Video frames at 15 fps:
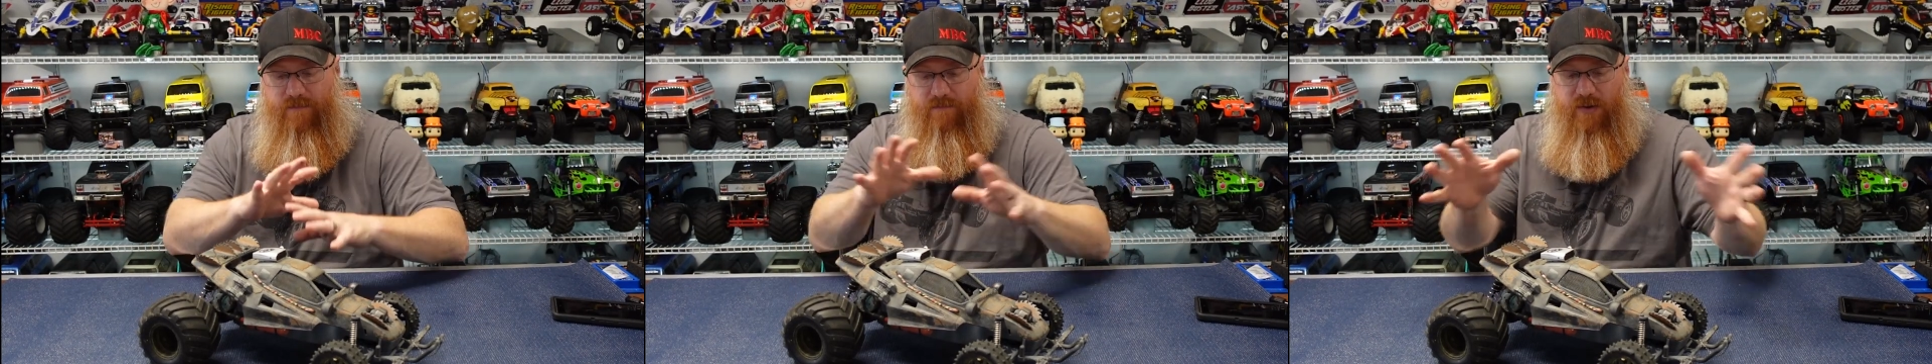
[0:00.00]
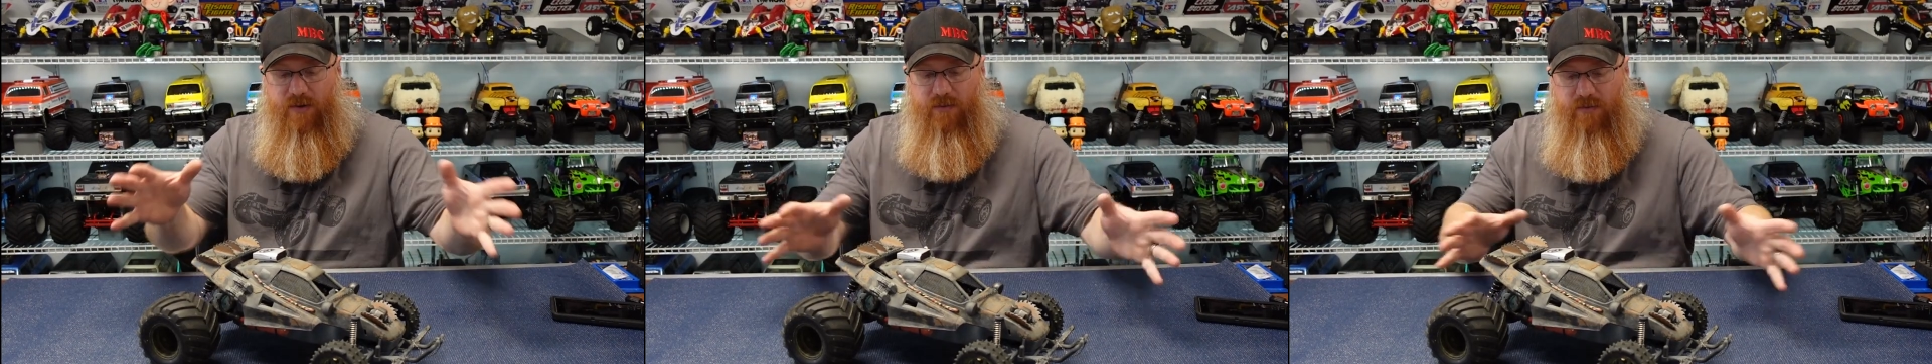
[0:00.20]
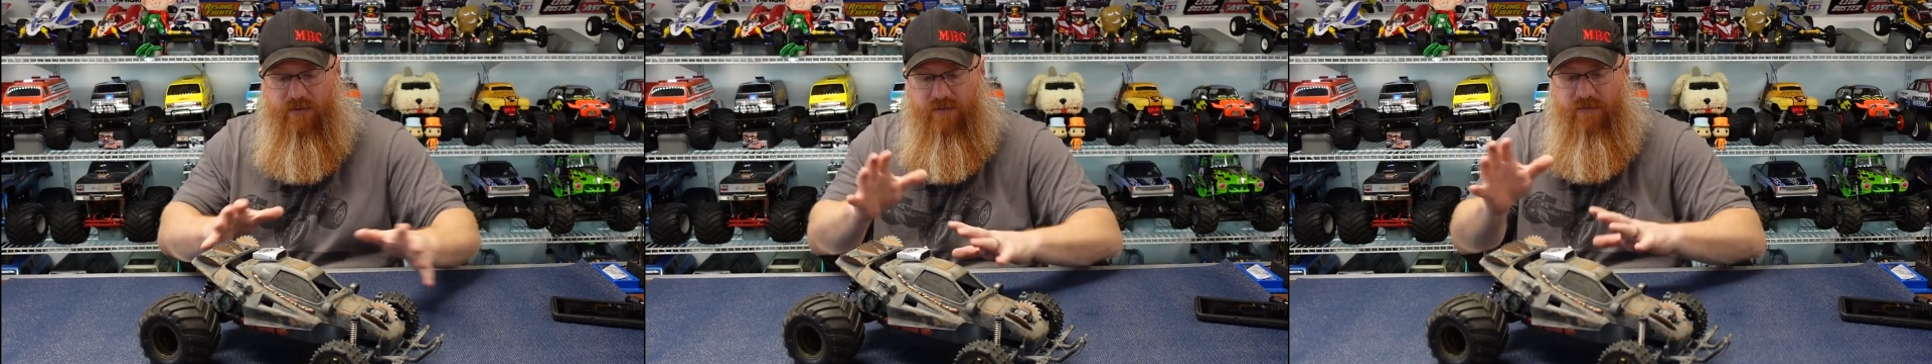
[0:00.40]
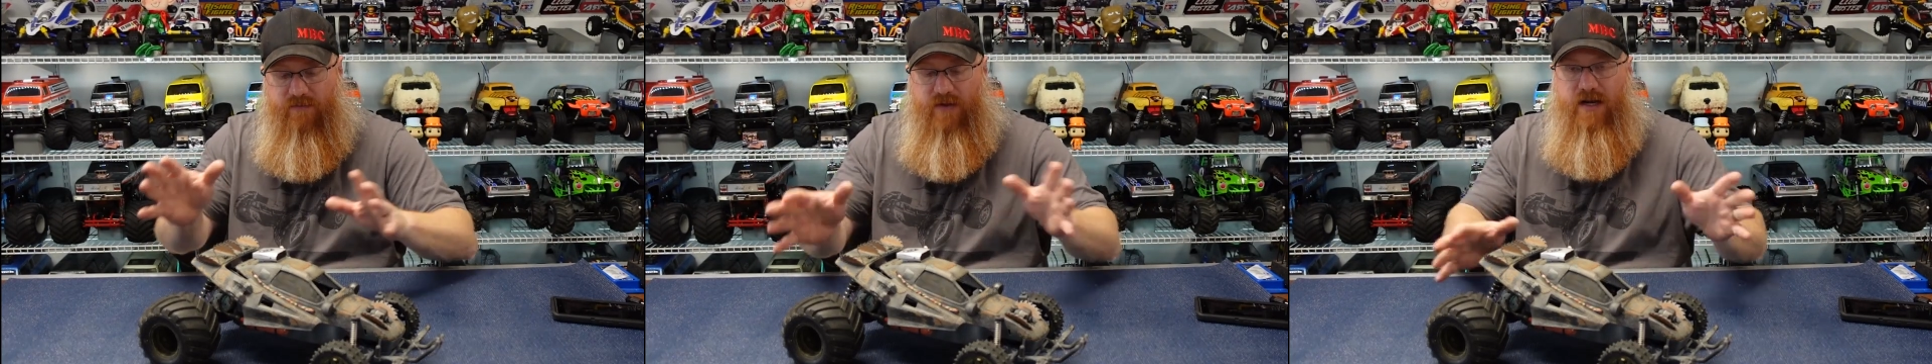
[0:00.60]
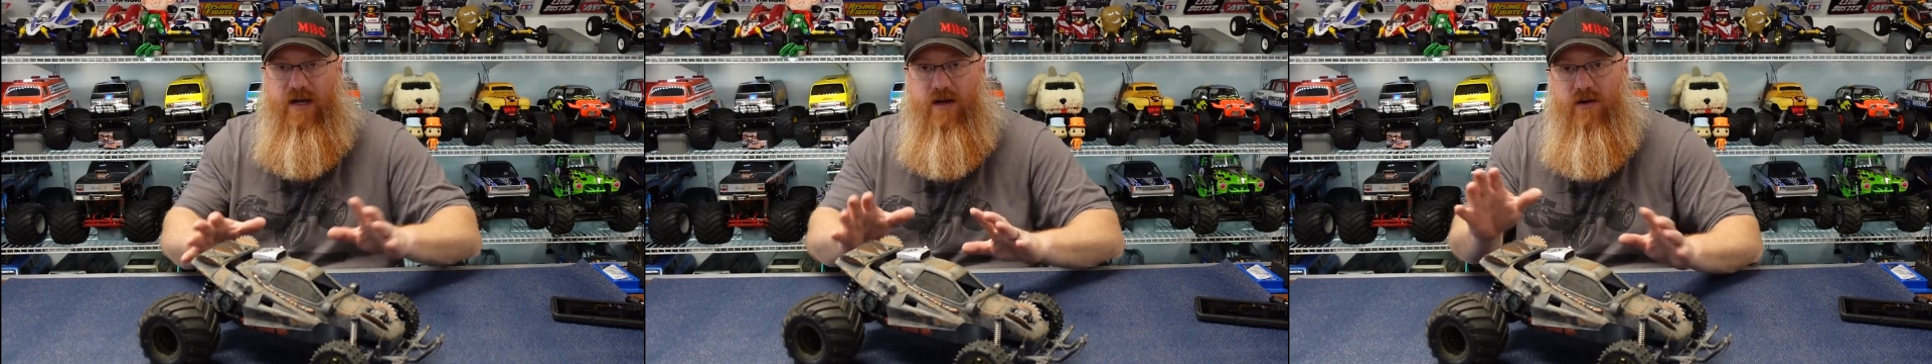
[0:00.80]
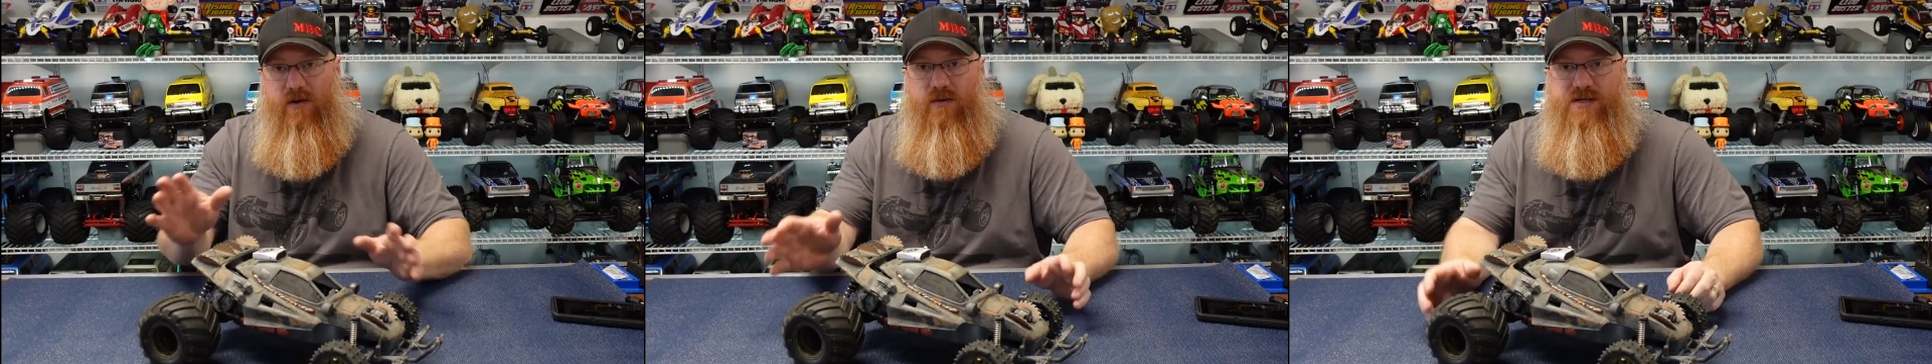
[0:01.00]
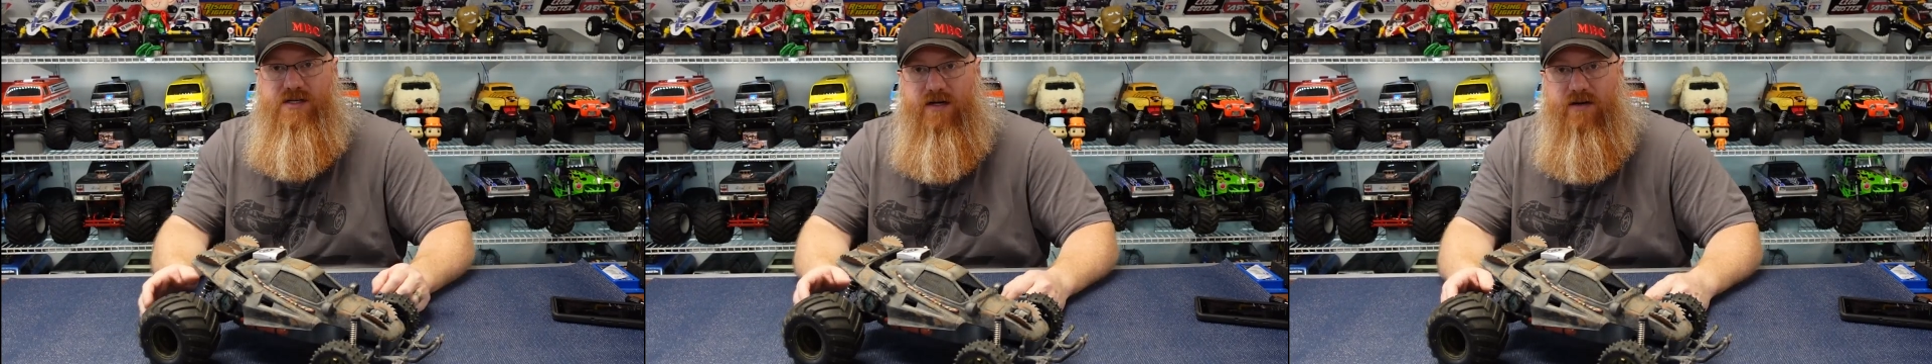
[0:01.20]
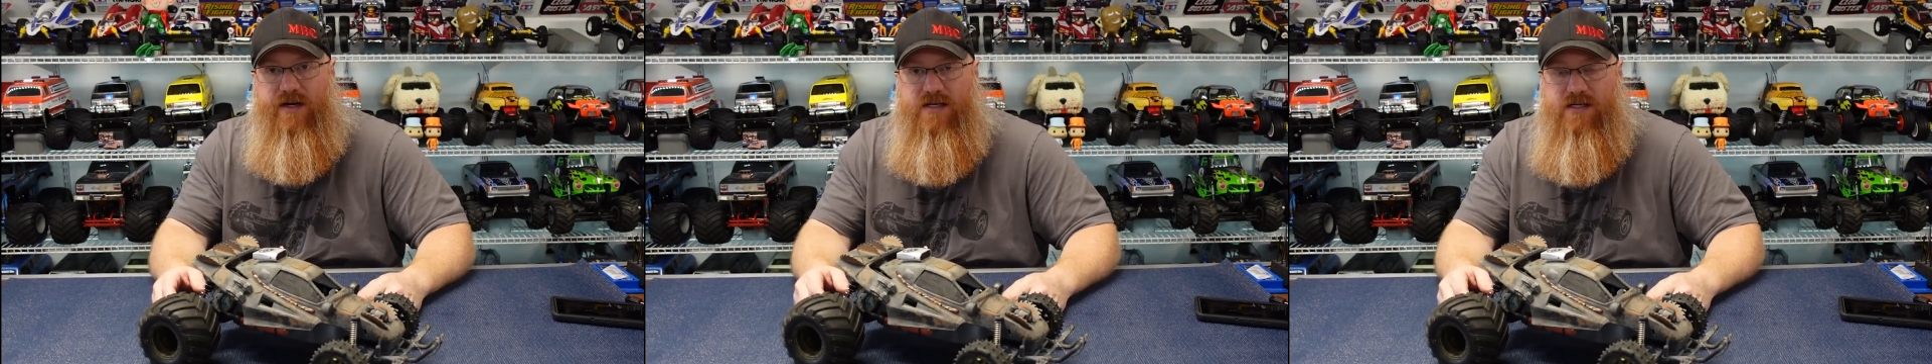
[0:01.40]
build video
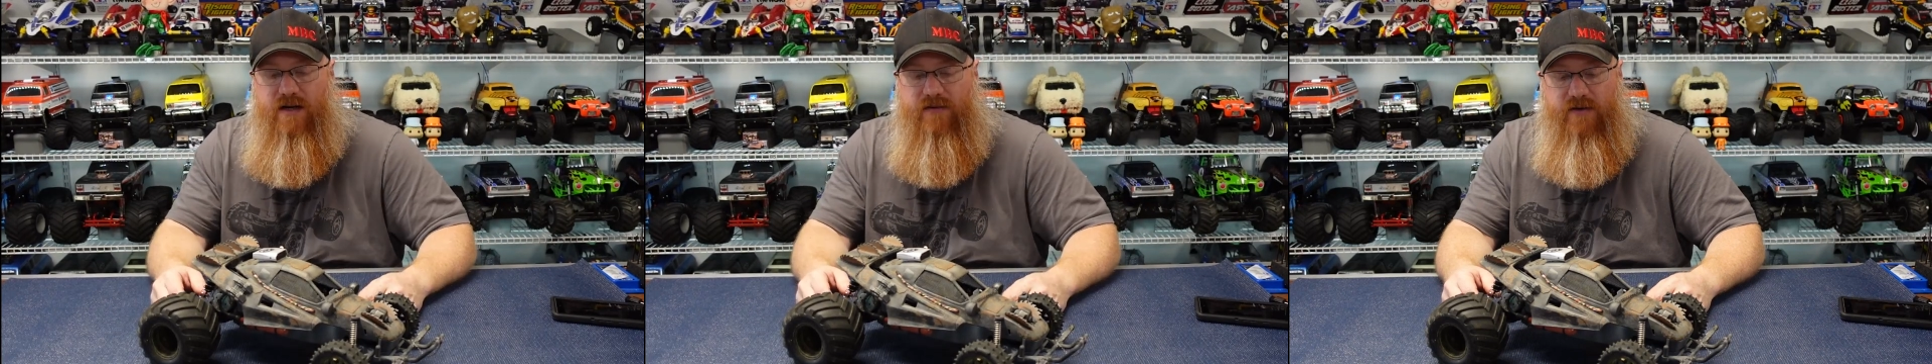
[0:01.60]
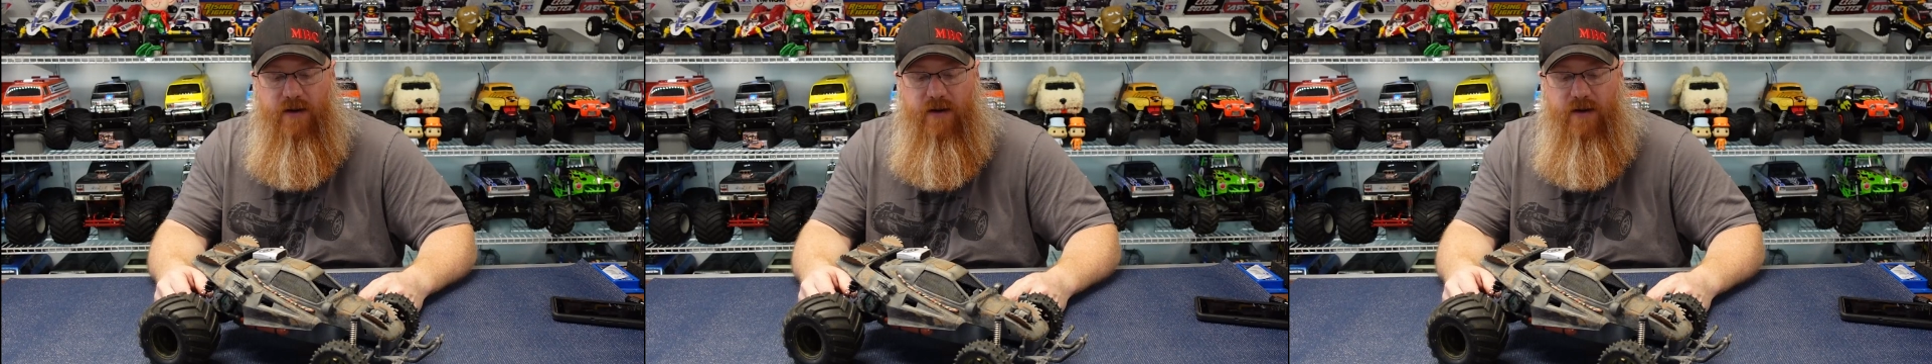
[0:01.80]
series of